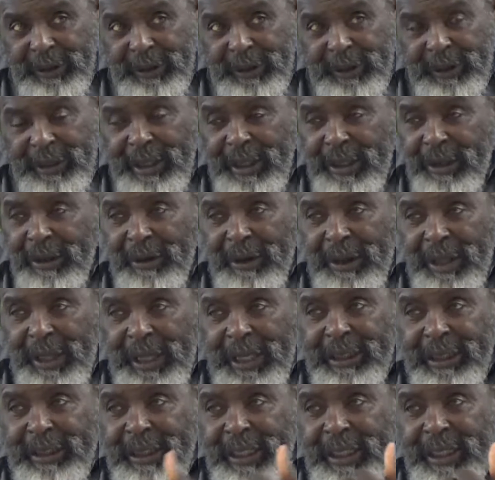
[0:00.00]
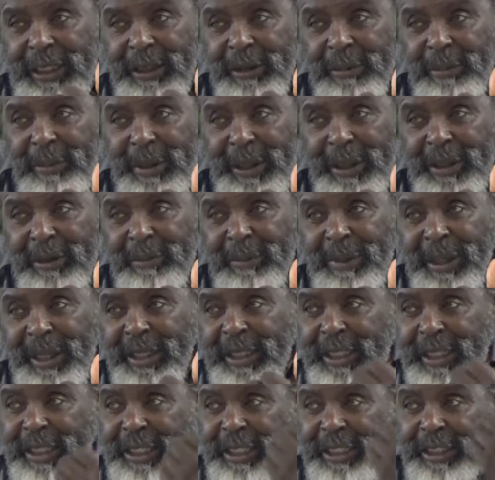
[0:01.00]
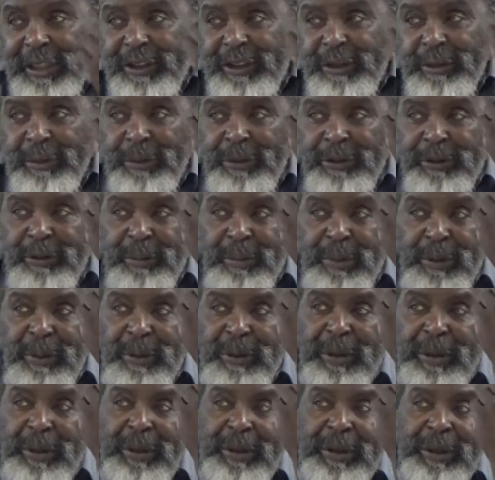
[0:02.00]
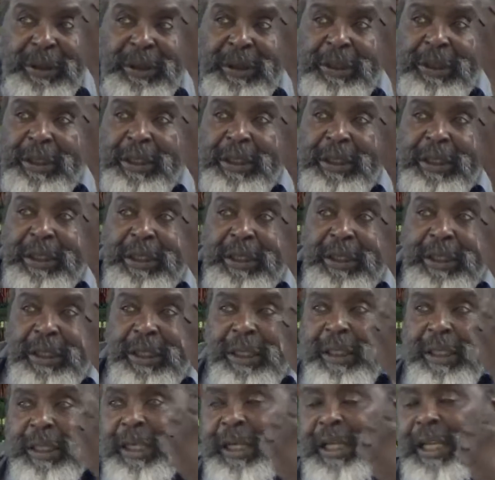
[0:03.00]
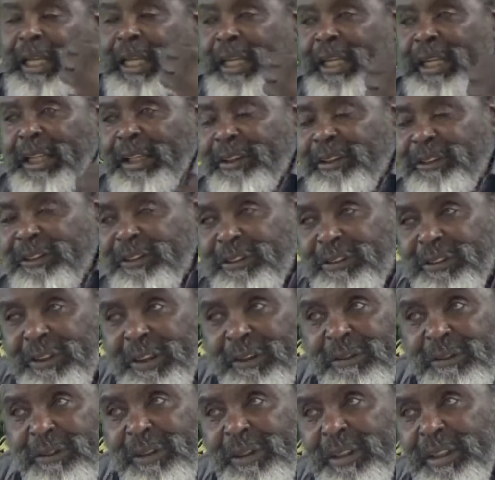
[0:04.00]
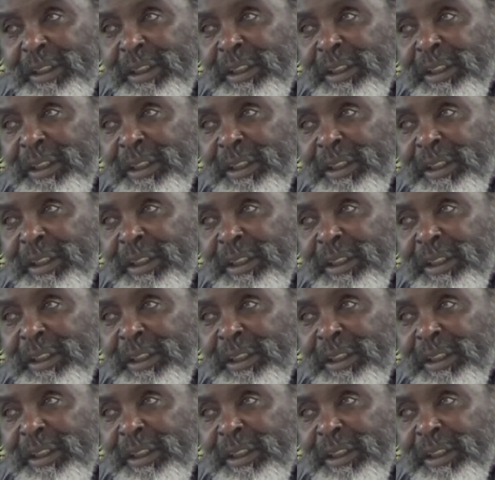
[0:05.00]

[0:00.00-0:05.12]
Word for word: Now, I think about my kids that was born in 97 and